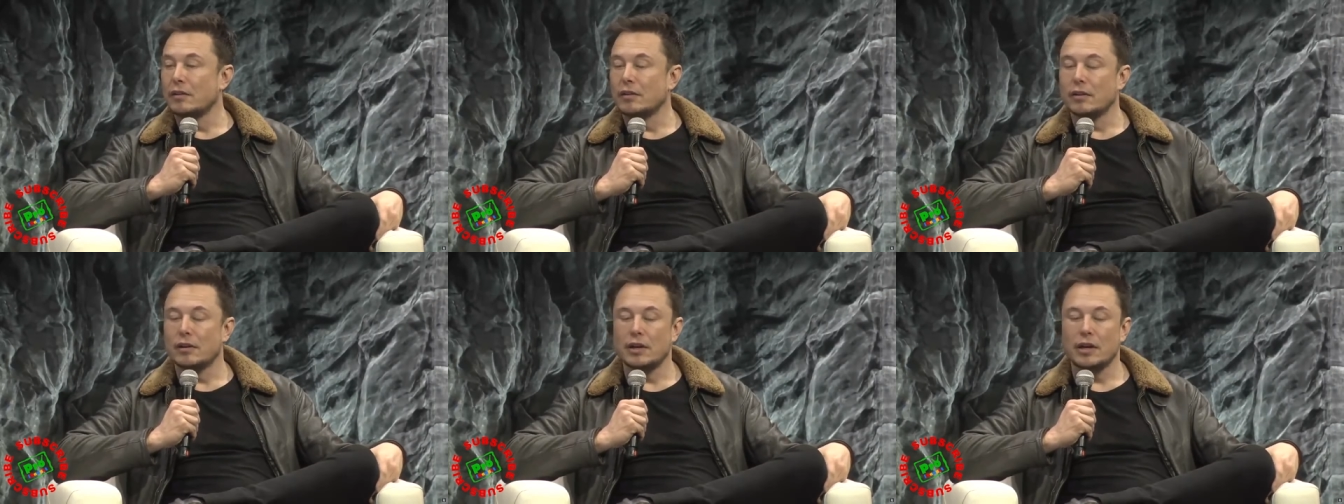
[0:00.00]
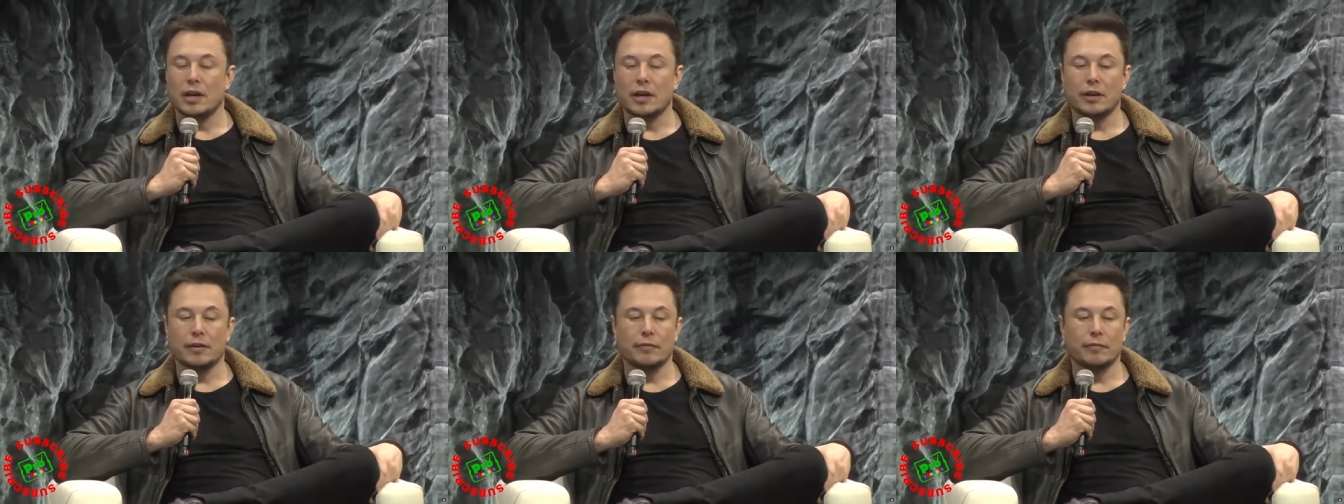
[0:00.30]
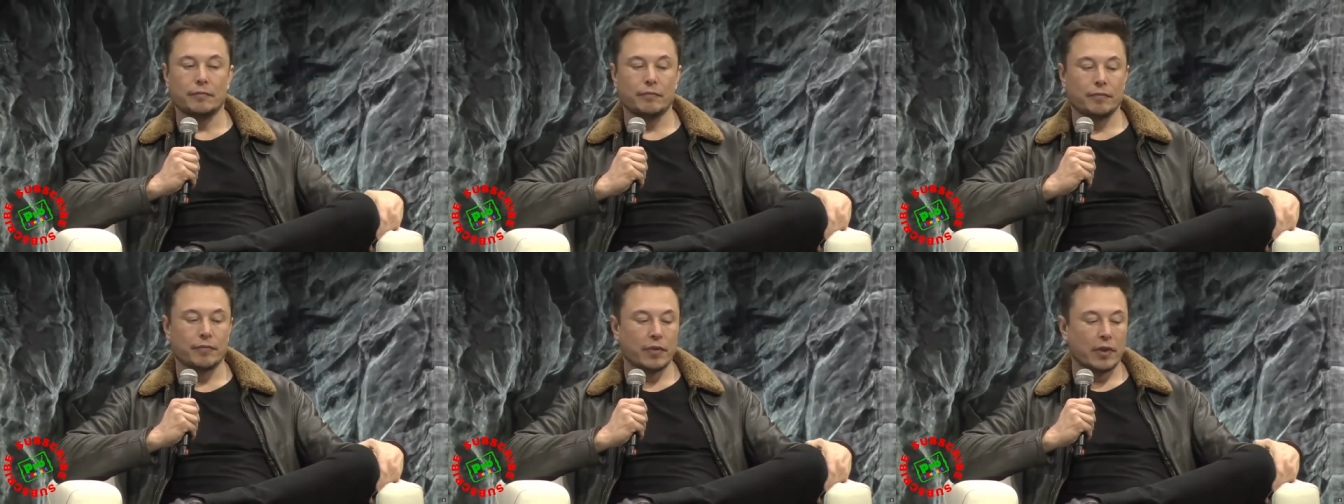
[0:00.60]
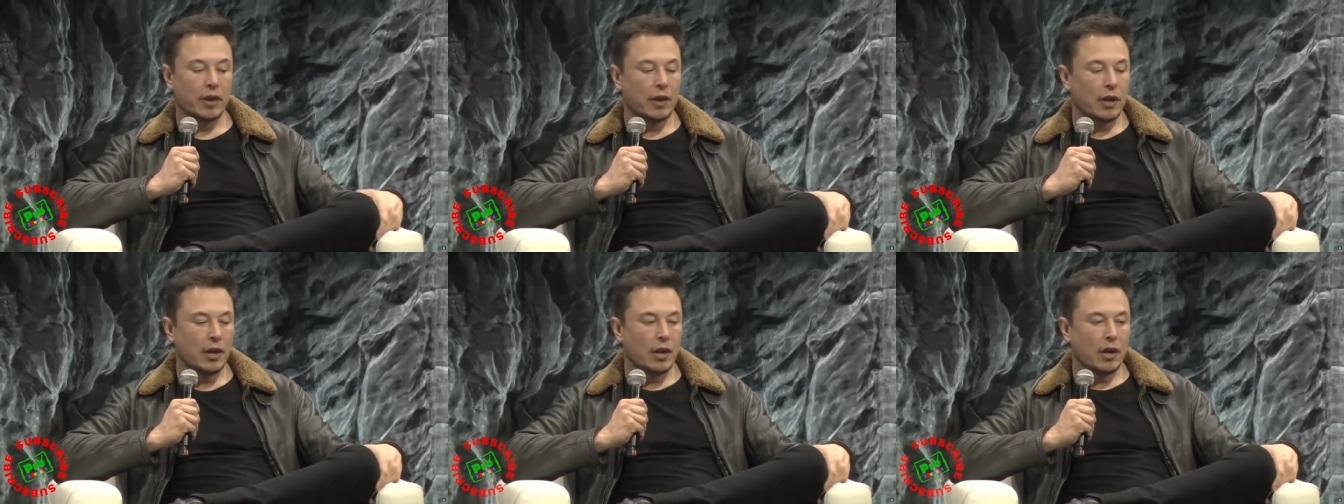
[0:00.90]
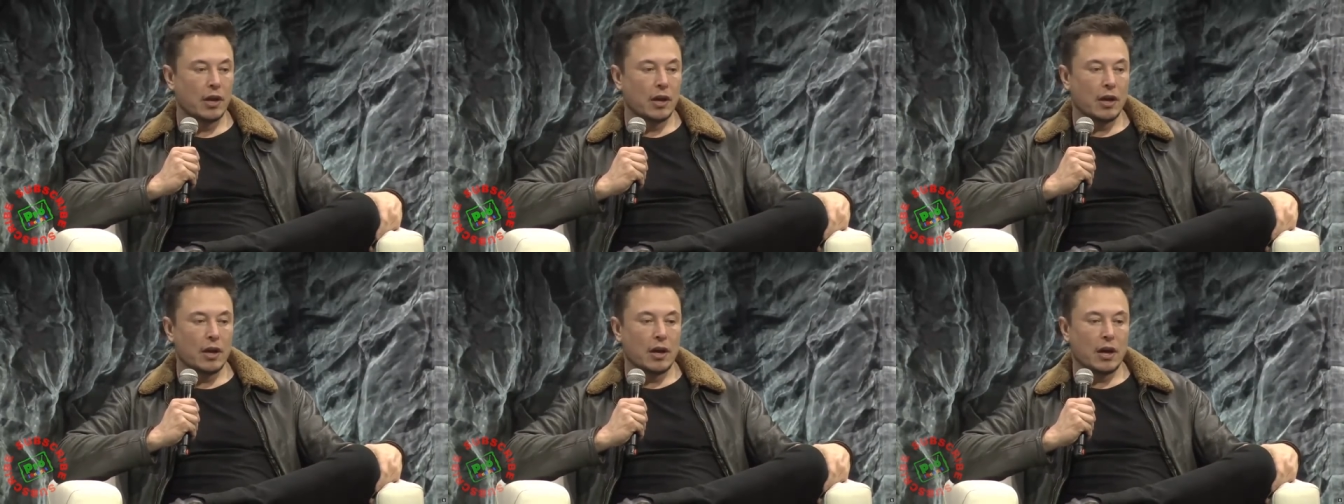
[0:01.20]
Um,
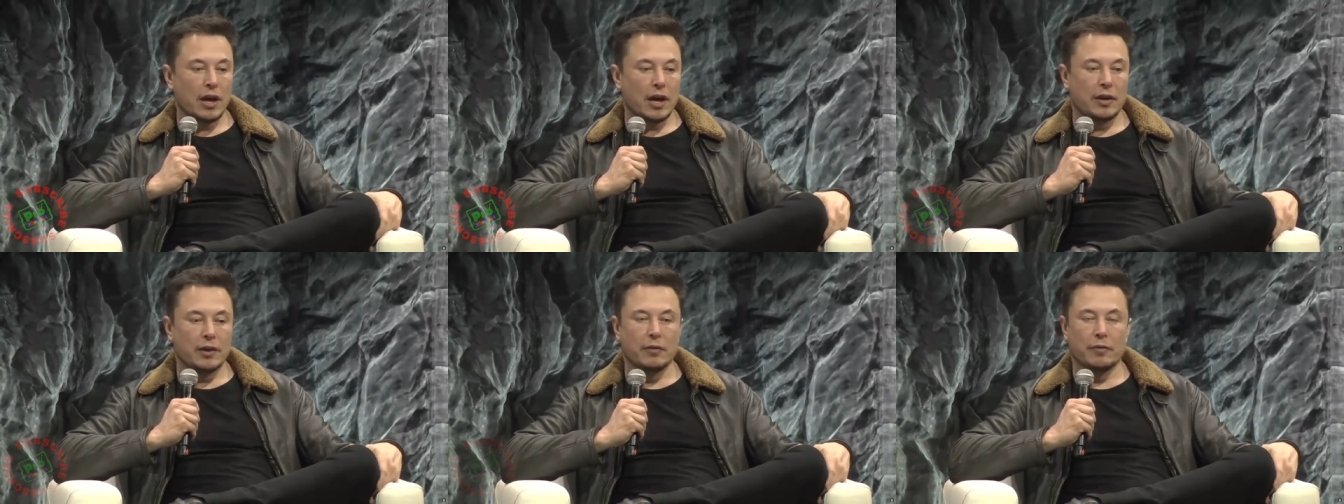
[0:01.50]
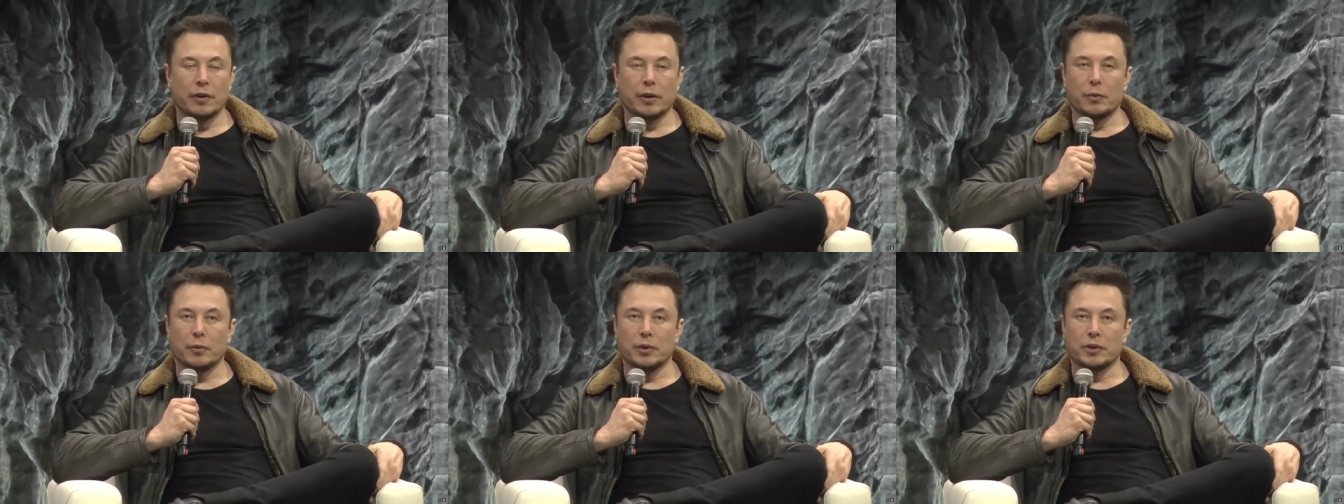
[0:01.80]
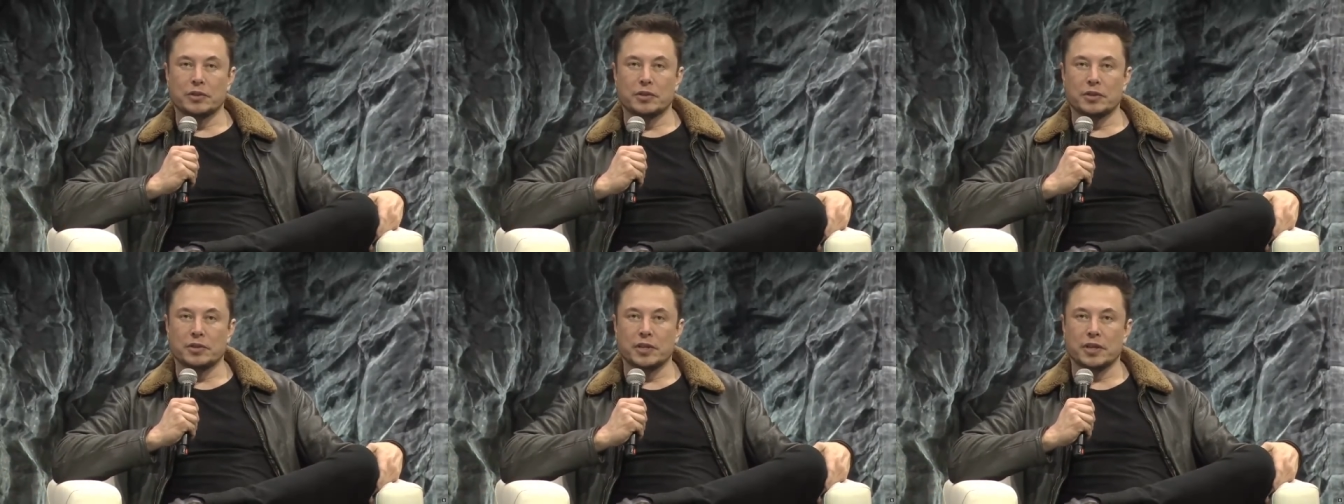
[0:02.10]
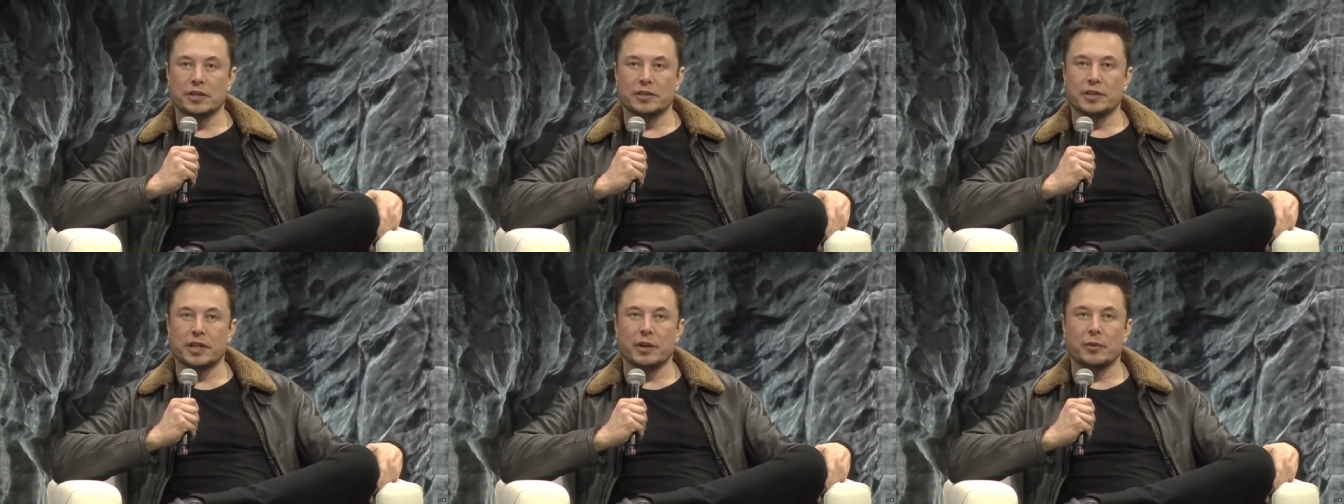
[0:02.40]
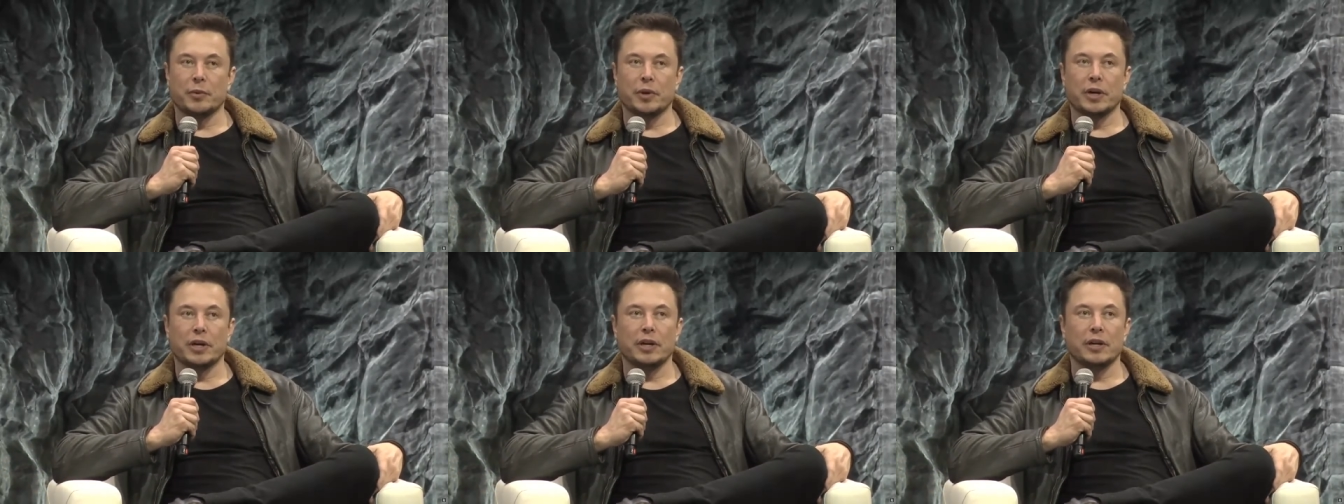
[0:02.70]
and nobody would suggest that
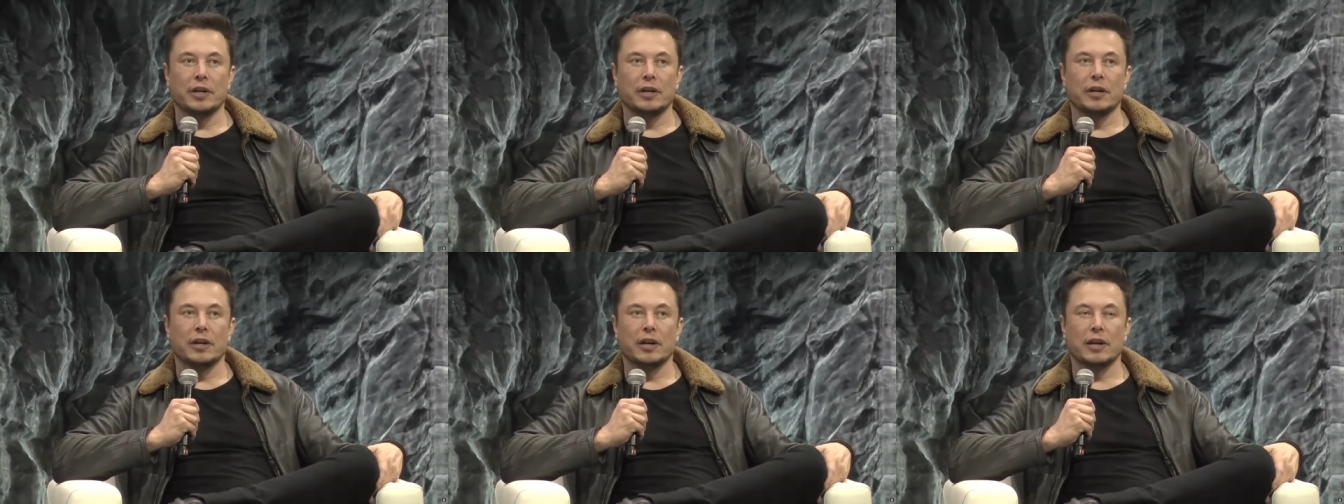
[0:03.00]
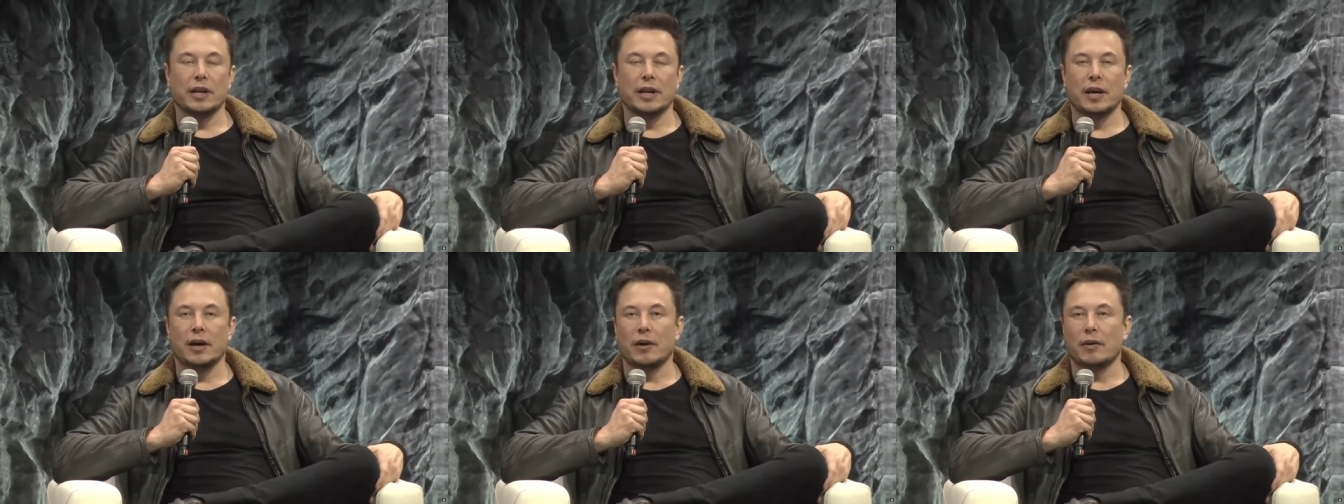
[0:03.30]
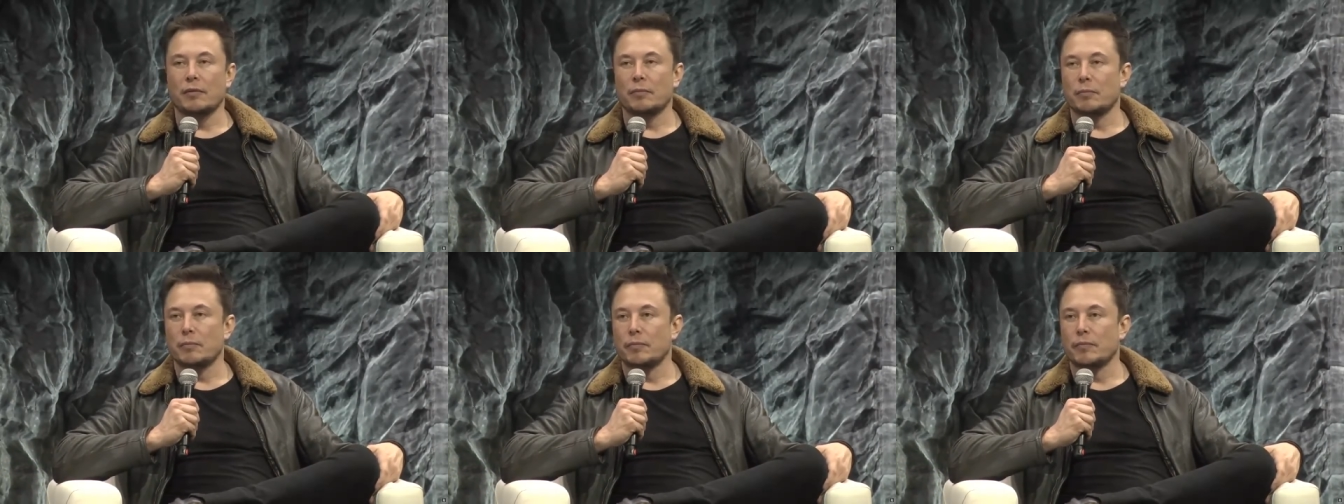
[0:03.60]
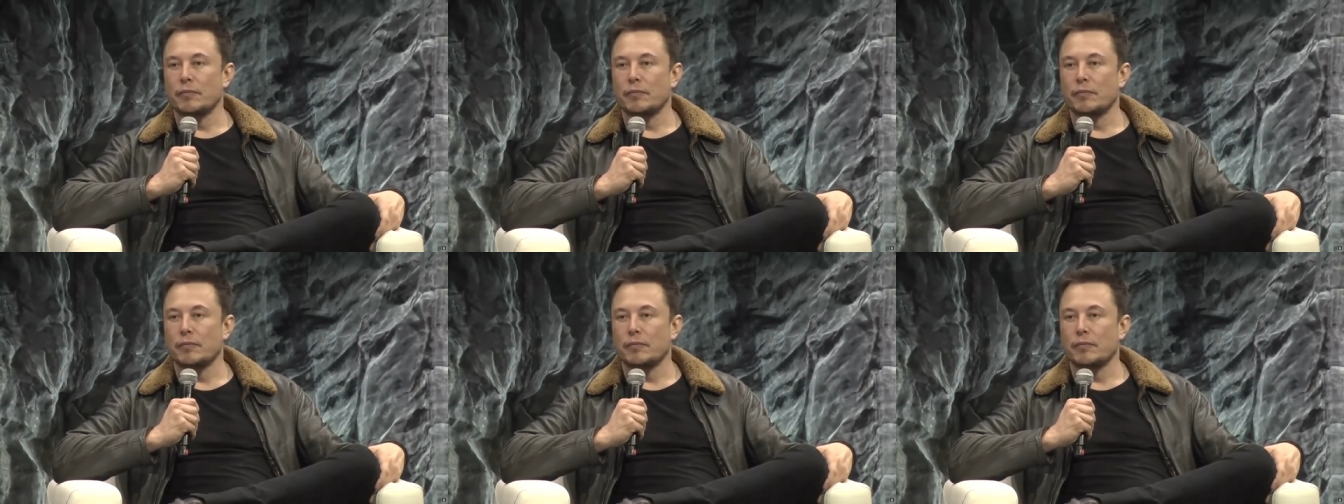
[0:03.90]
we allow